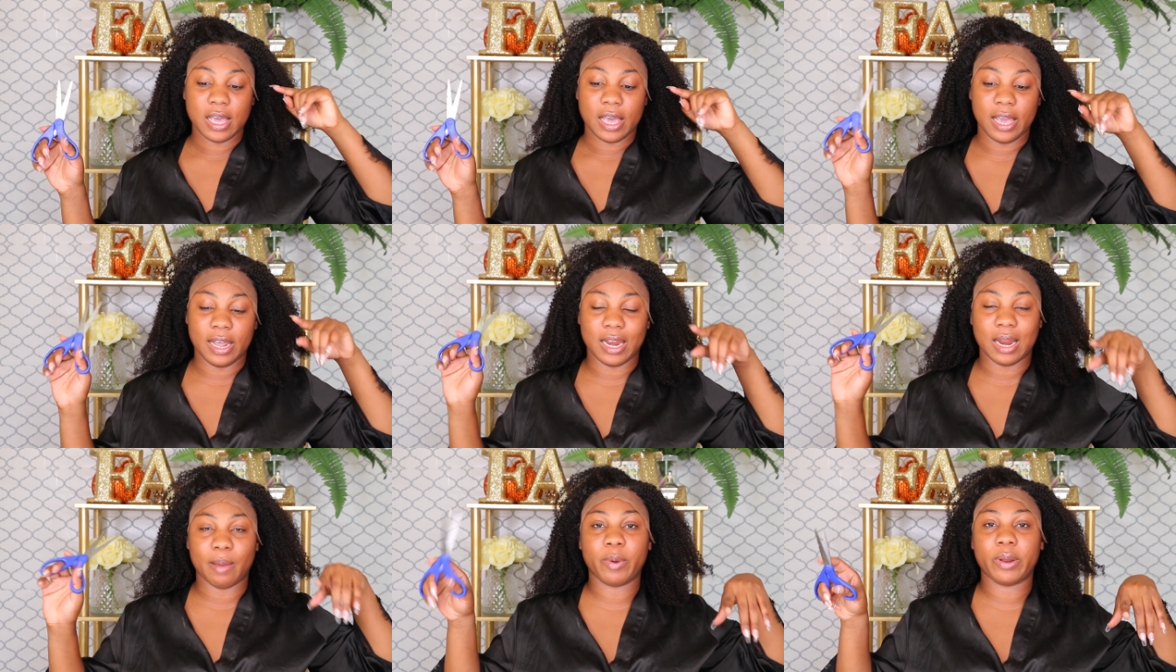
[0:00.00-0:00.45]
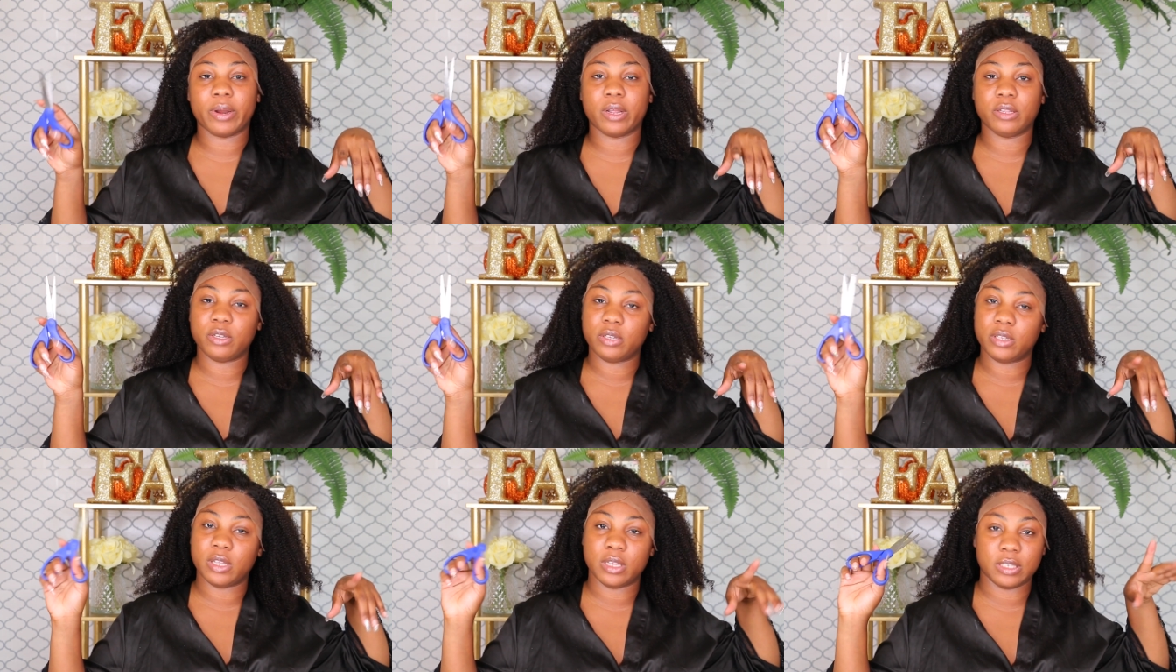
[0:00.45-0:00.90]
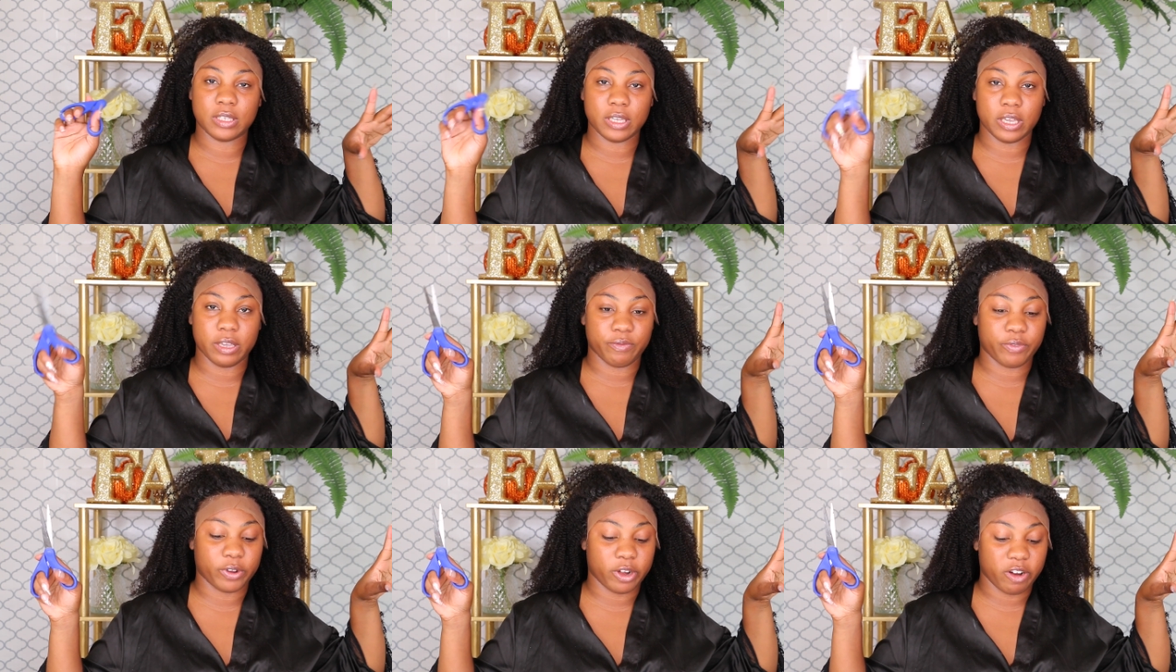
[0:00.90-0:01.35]
and I'm gonna do this
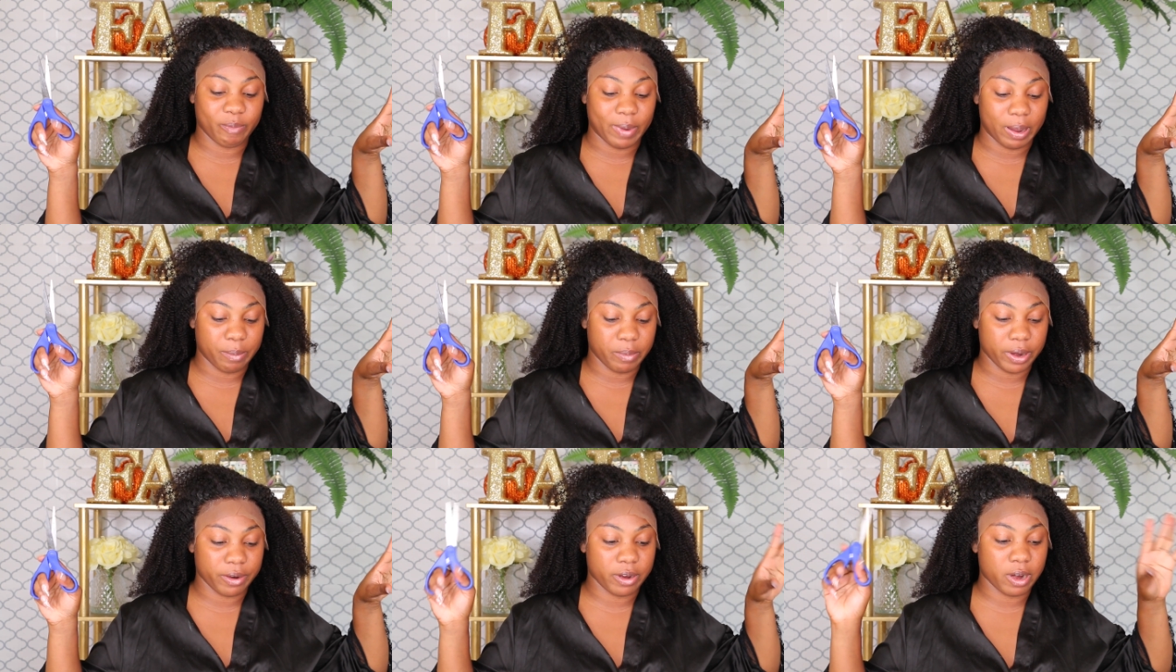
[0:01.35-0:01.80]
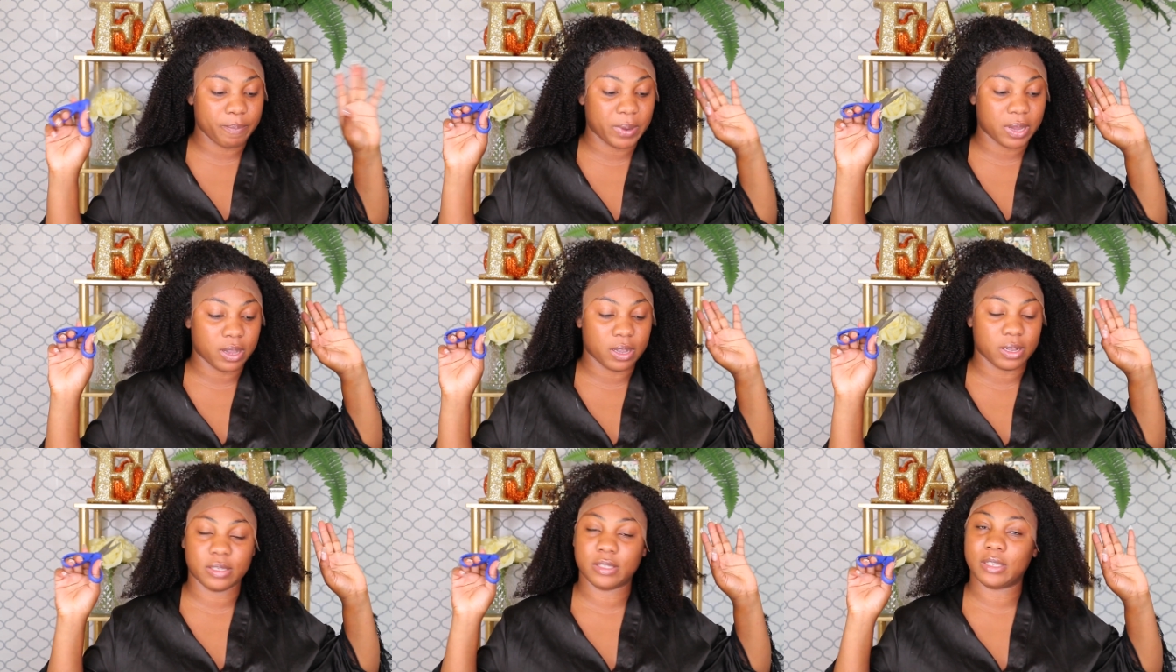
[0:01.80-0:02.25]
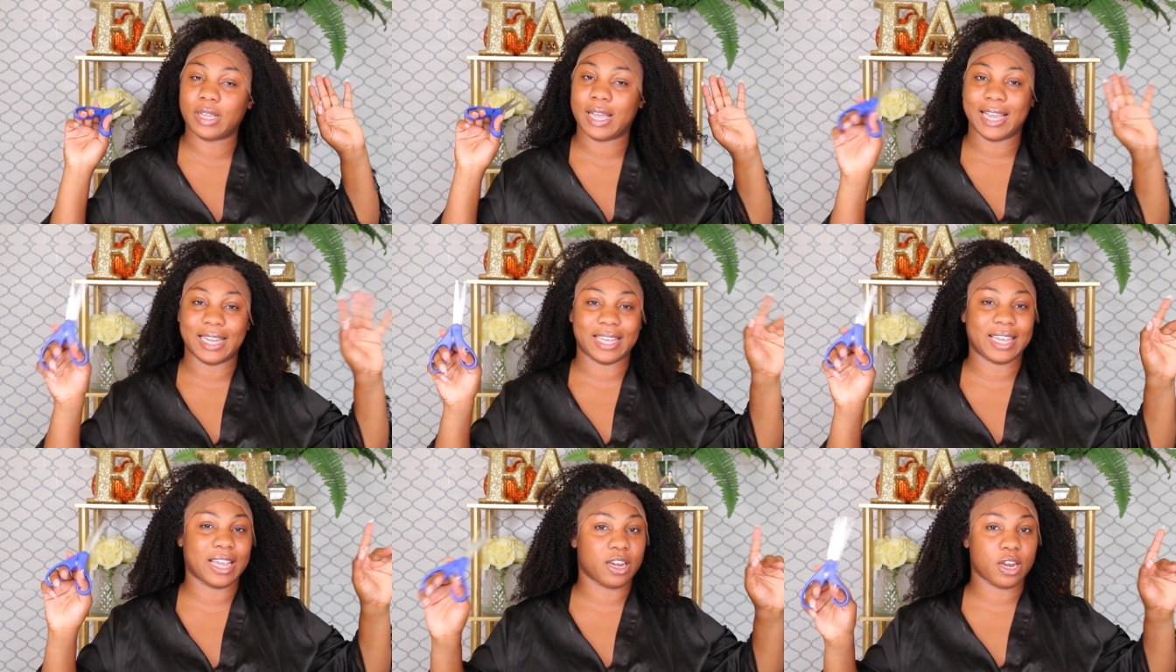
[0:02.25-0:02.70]
in front of my mirror because
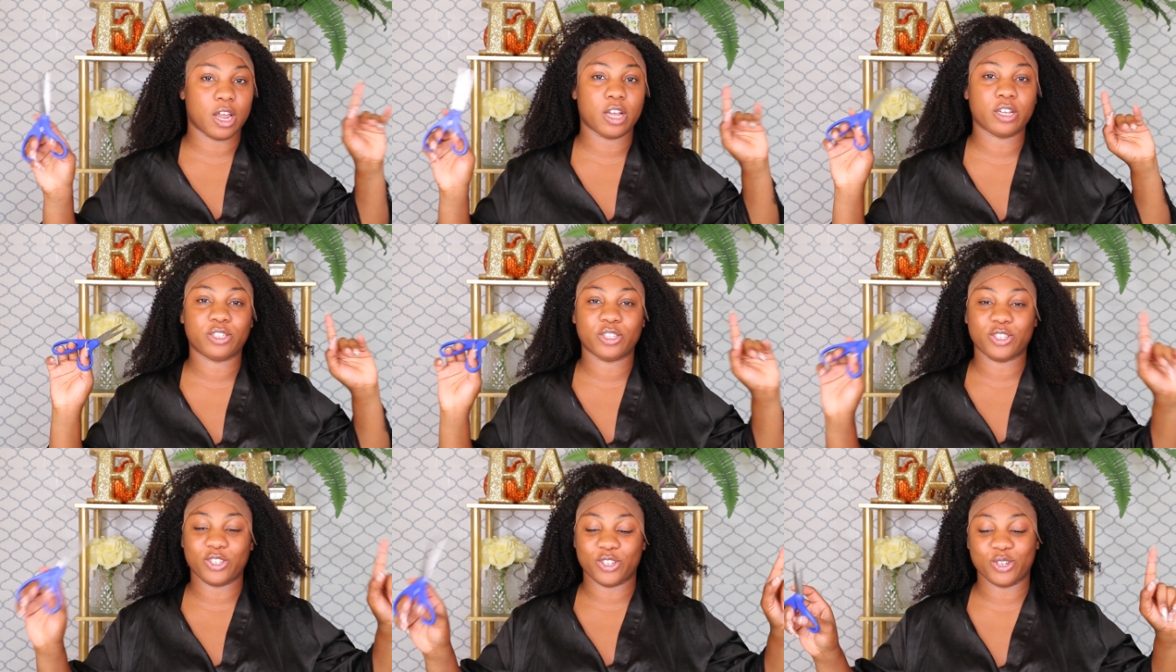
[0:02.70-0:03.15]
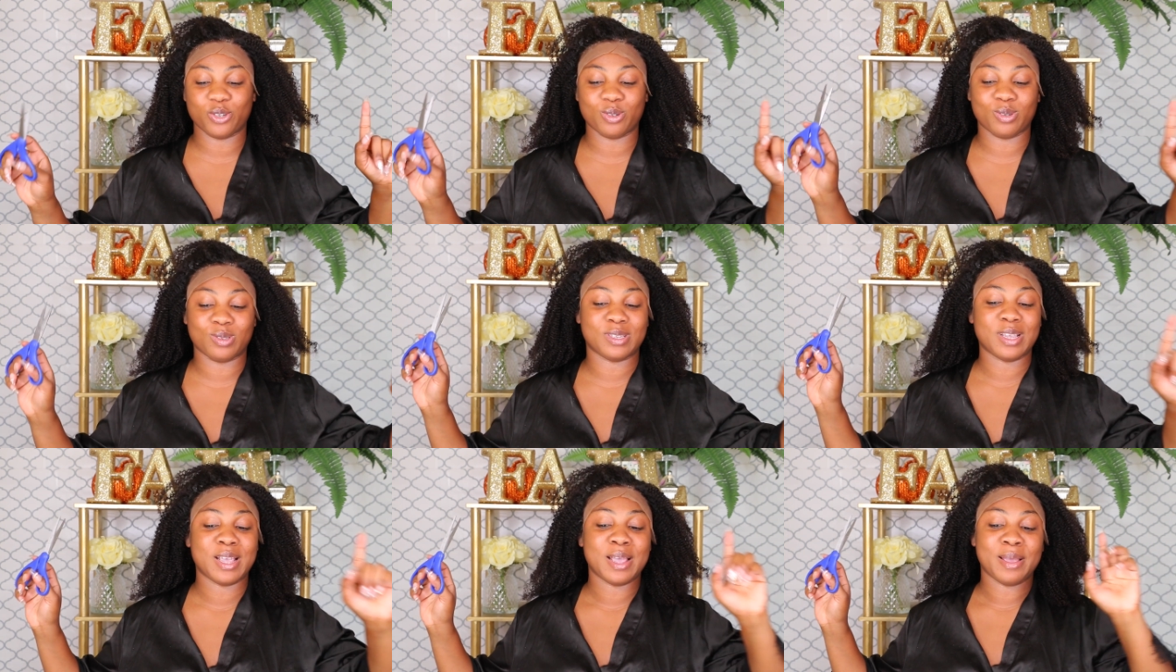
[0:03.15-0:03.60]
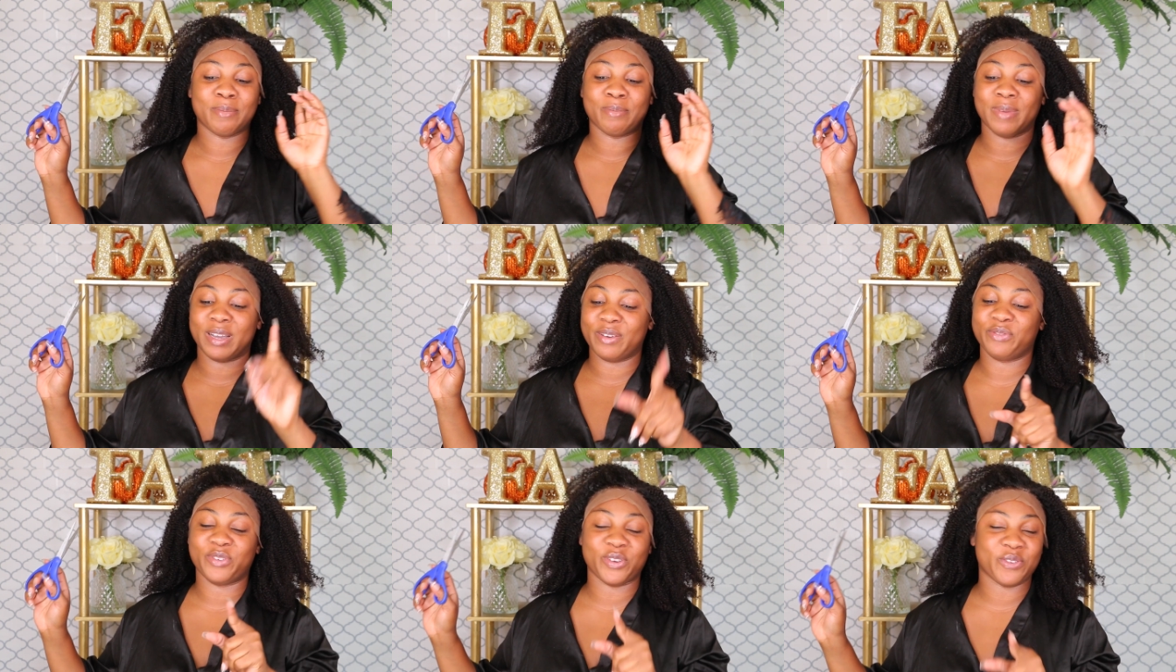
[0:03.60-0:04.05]
I cannot use
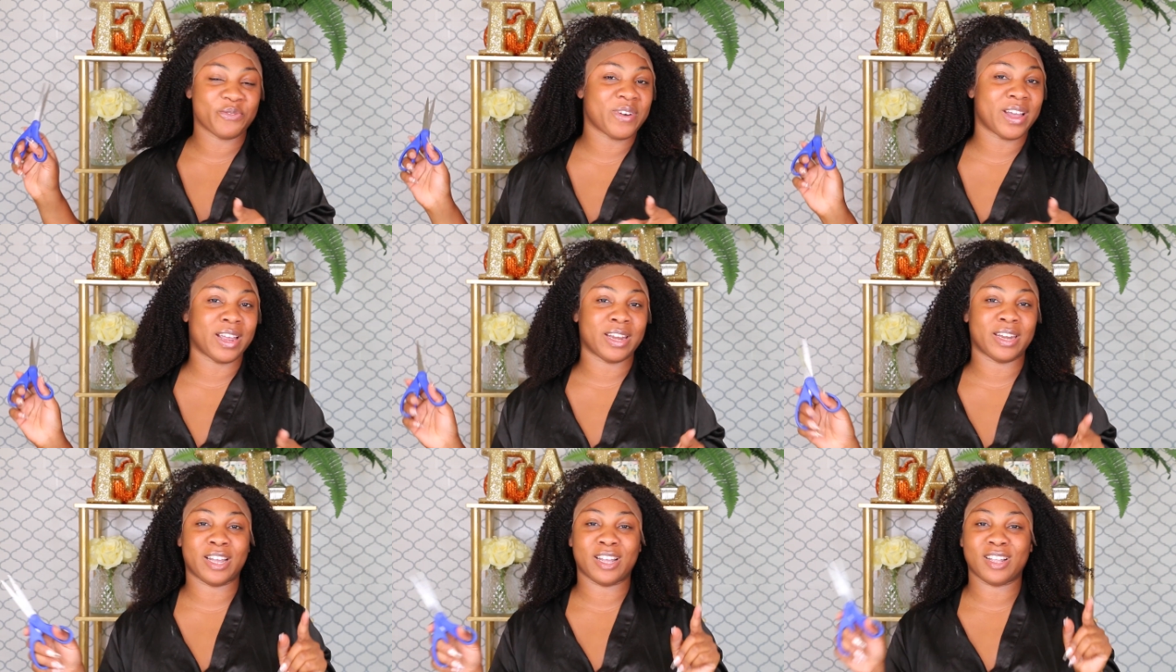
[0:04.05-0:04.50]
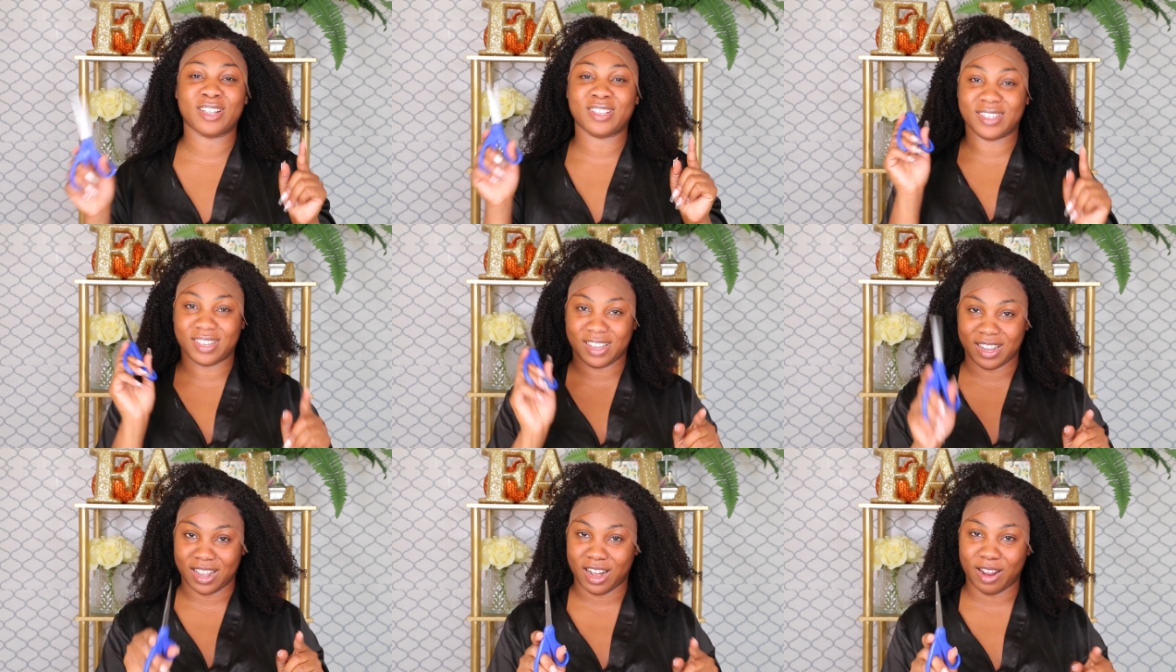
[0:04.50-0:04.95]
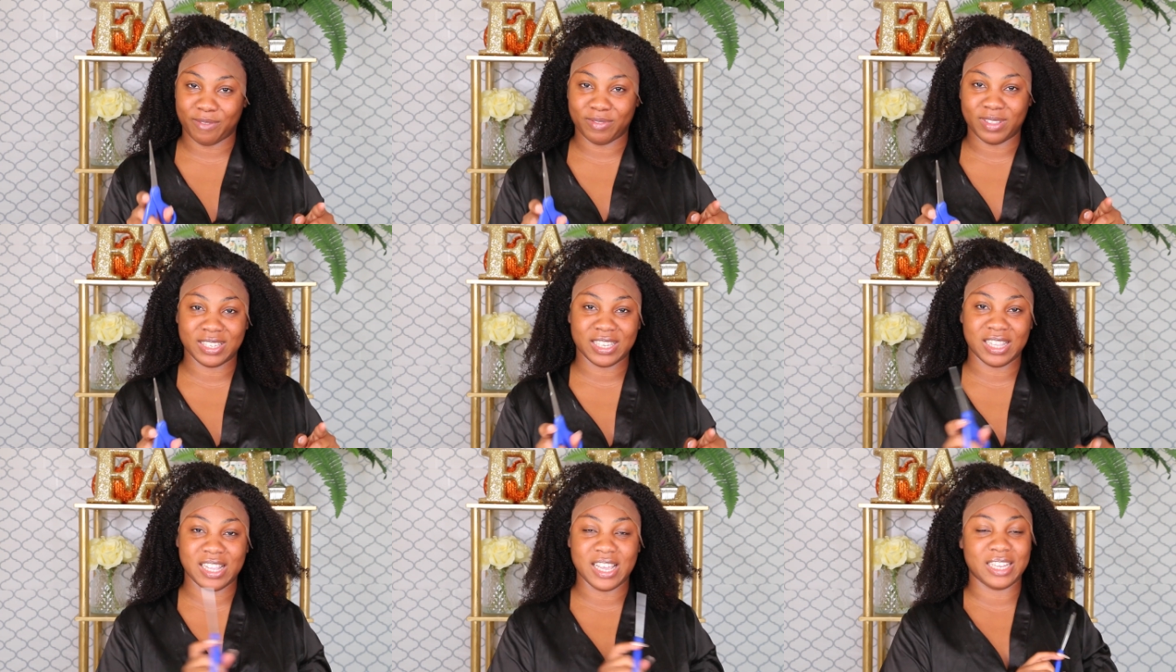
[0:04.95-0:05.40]
my viewfinder to cut up
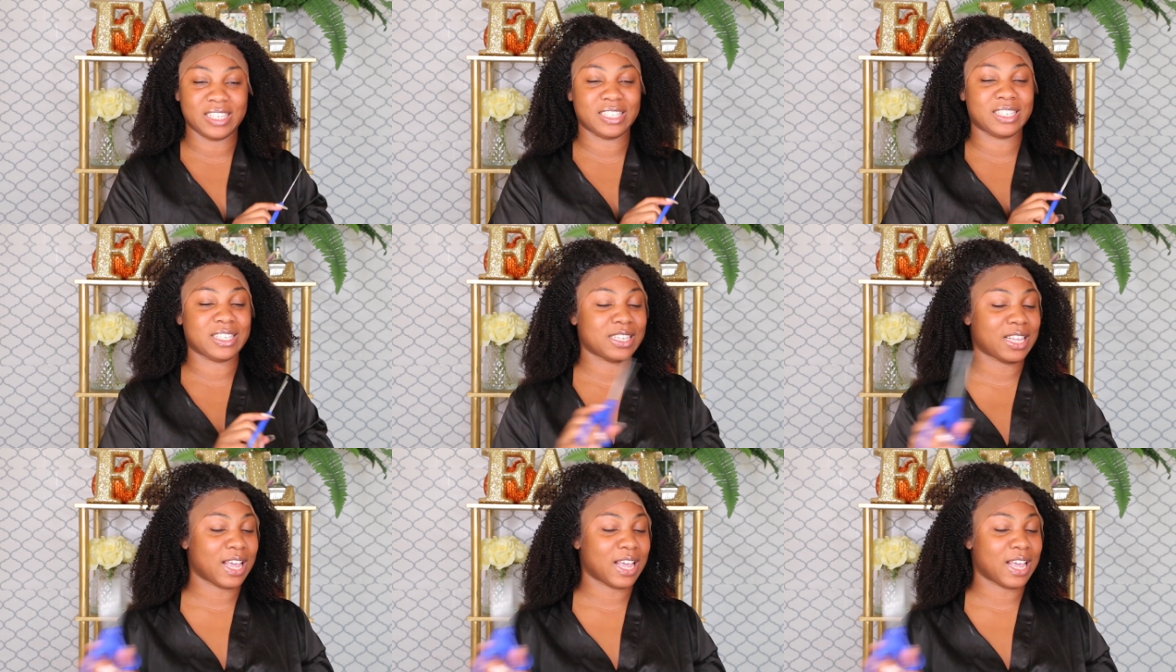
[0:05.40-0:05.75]
this lace.